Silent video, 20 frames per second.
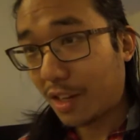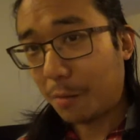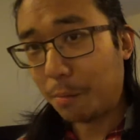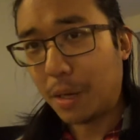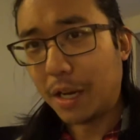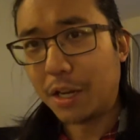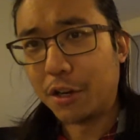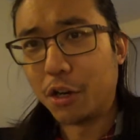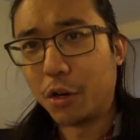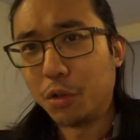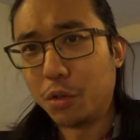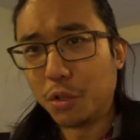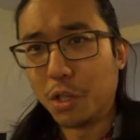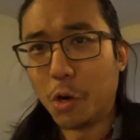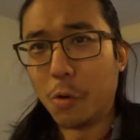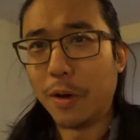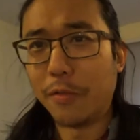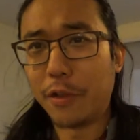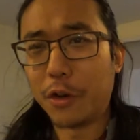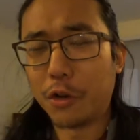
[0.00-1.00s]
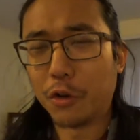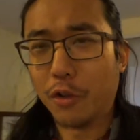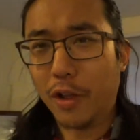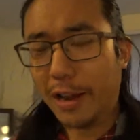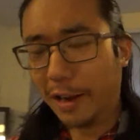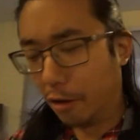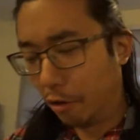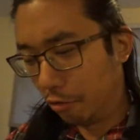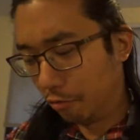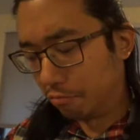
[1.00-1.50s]
But you know, you go in there, you're
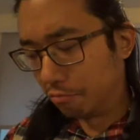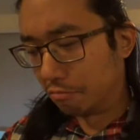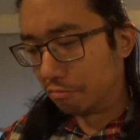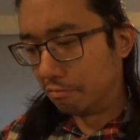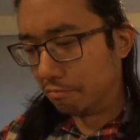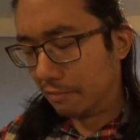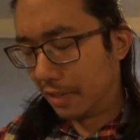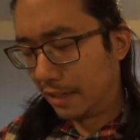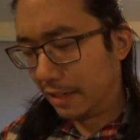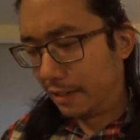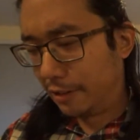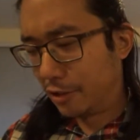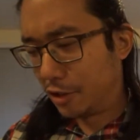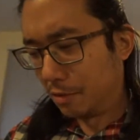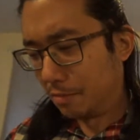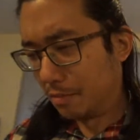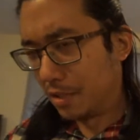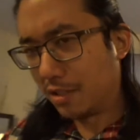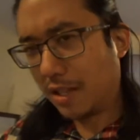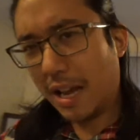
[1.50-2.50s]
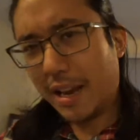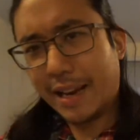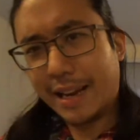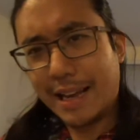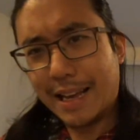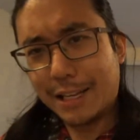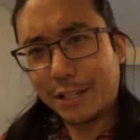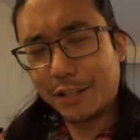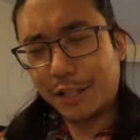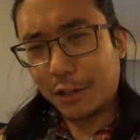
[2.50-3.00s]
like, I need some
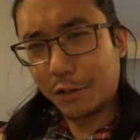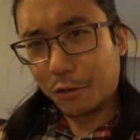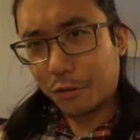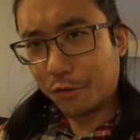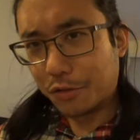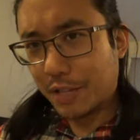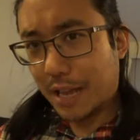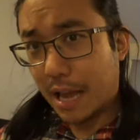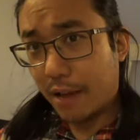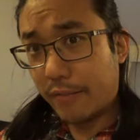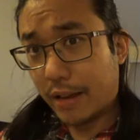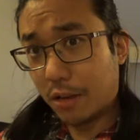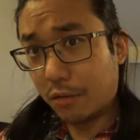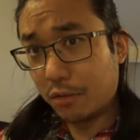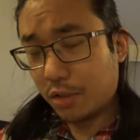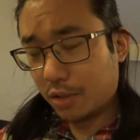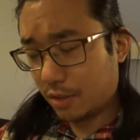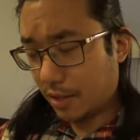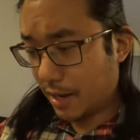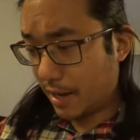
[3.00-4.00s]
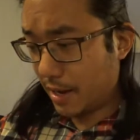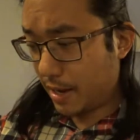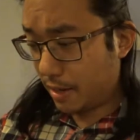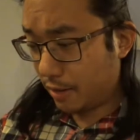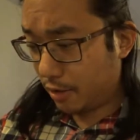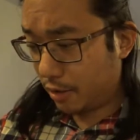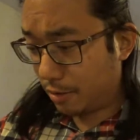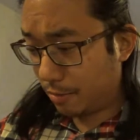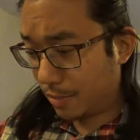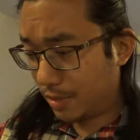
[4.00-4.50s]
sliding egg sinkers, 1/2 ounce,
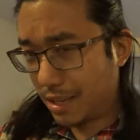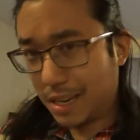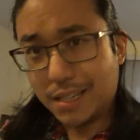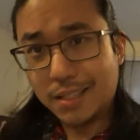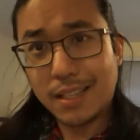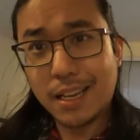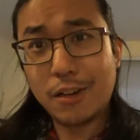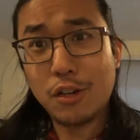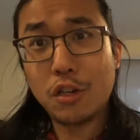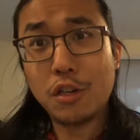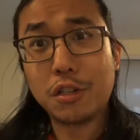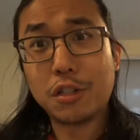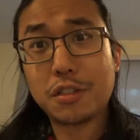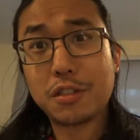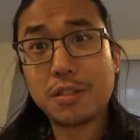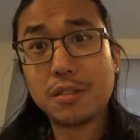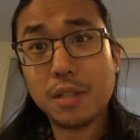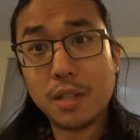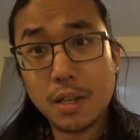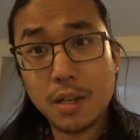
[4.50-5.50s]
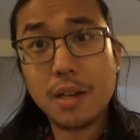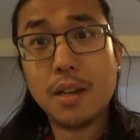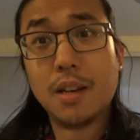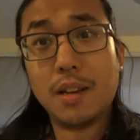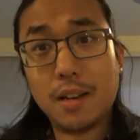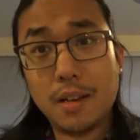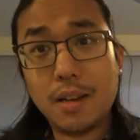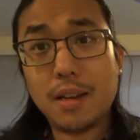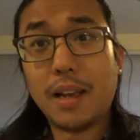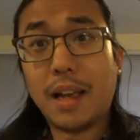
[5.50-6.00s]
and some size 10 hooks.
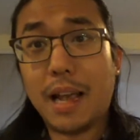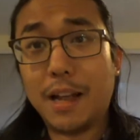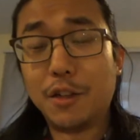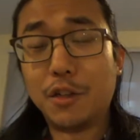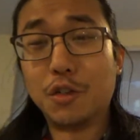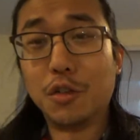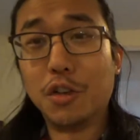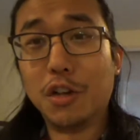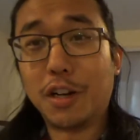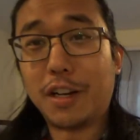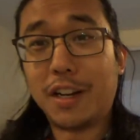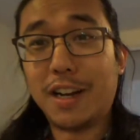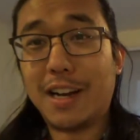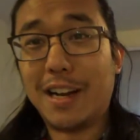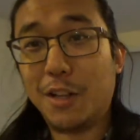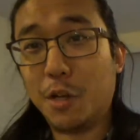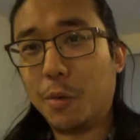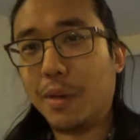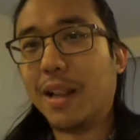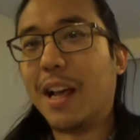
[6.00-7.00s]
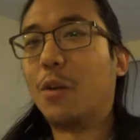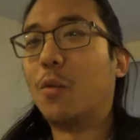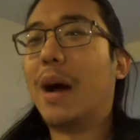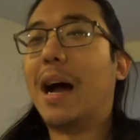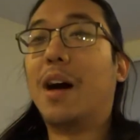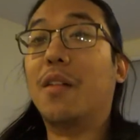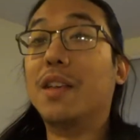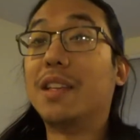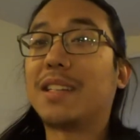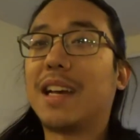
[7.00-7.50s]
And you'll look, they'll be like,
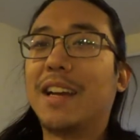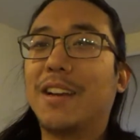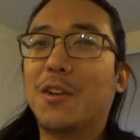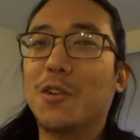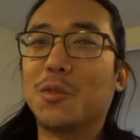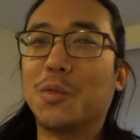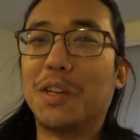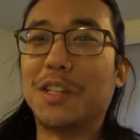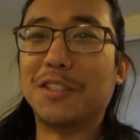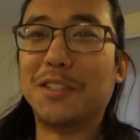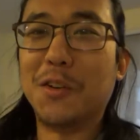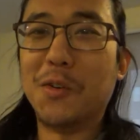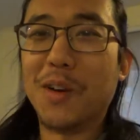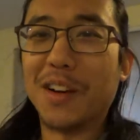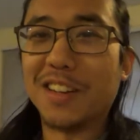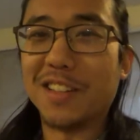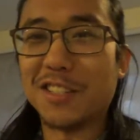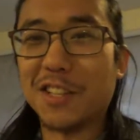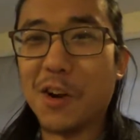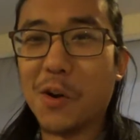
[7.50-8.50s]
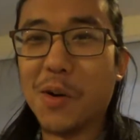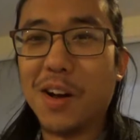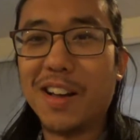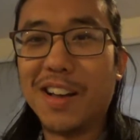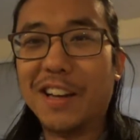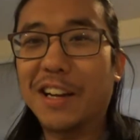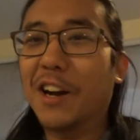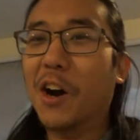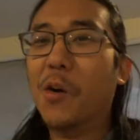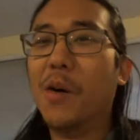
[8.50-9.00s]
wow, this guy knows what he's doing. So,
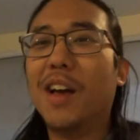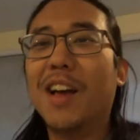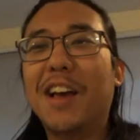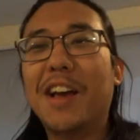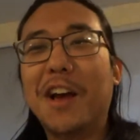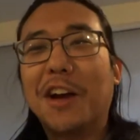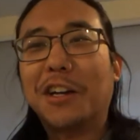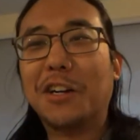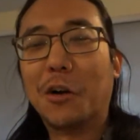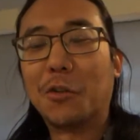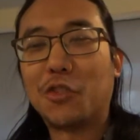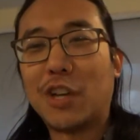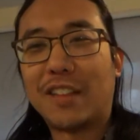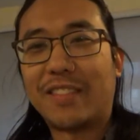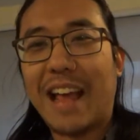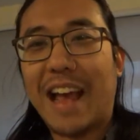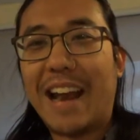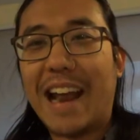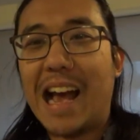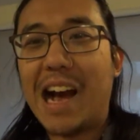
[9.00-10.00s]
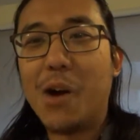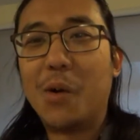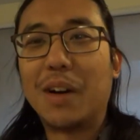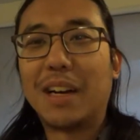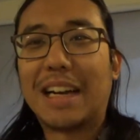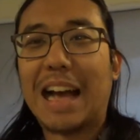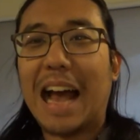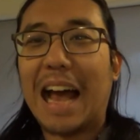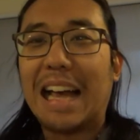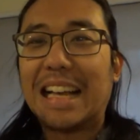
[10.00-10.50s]
you know, go check that
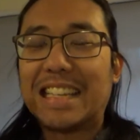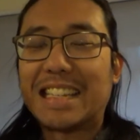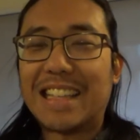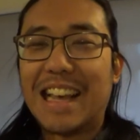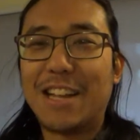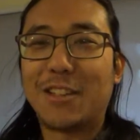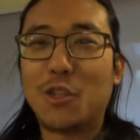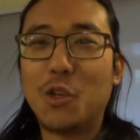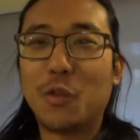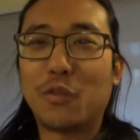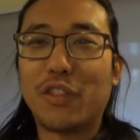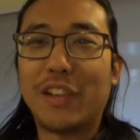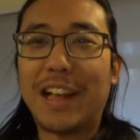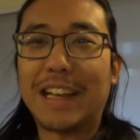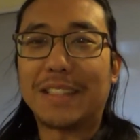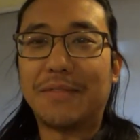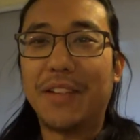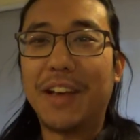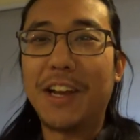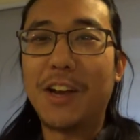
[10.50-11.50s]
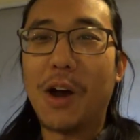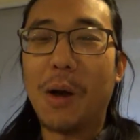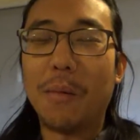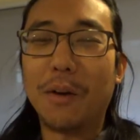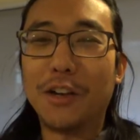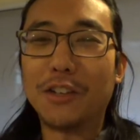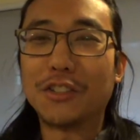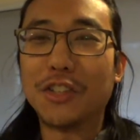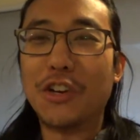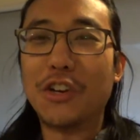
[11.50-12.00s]
out. Guys, stay tuned for the next video. I'm
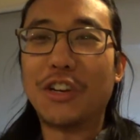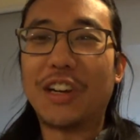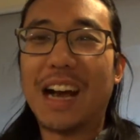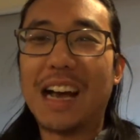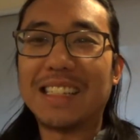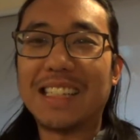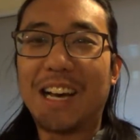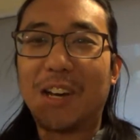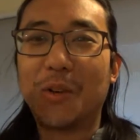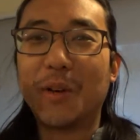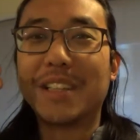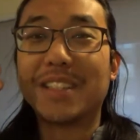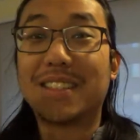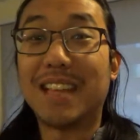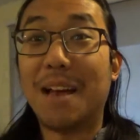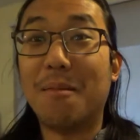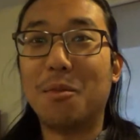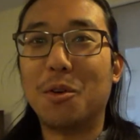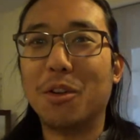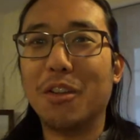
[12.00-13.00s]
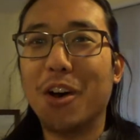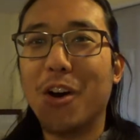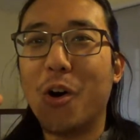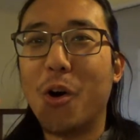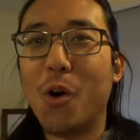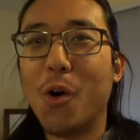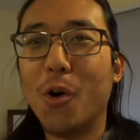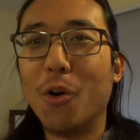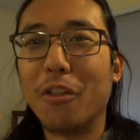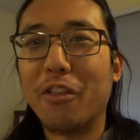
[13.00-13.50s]
gonna show you guys how to assemble the
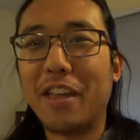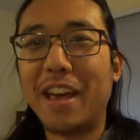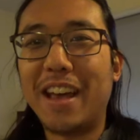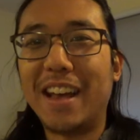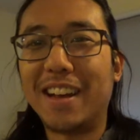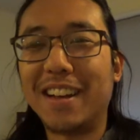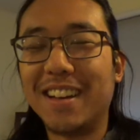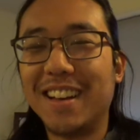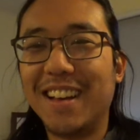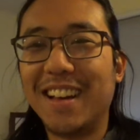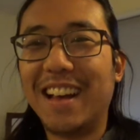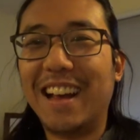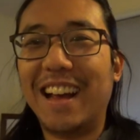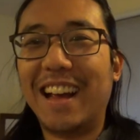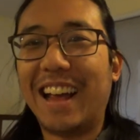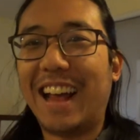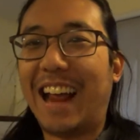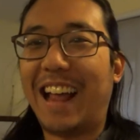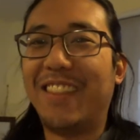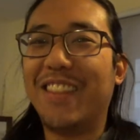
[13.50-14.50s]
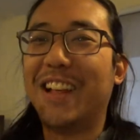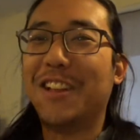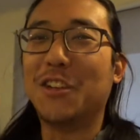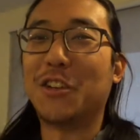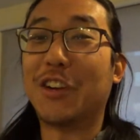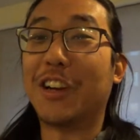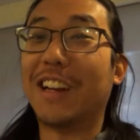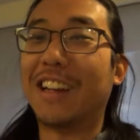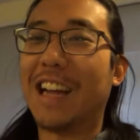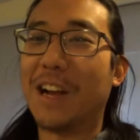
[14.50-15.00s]
whole thing, and then
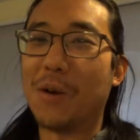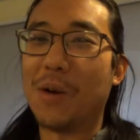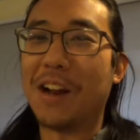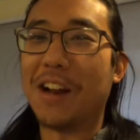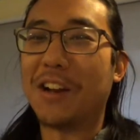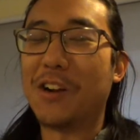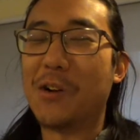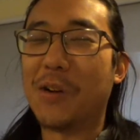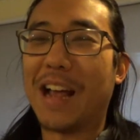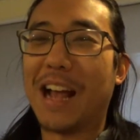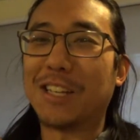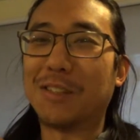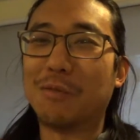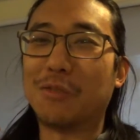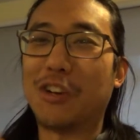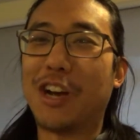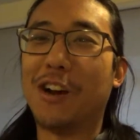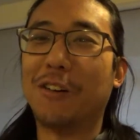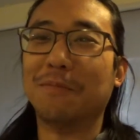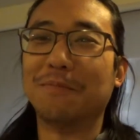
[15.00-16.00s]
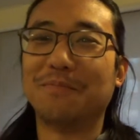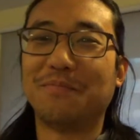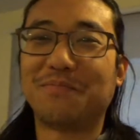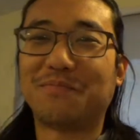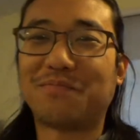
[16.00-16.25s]
you're gonna get ready to go catch some trout.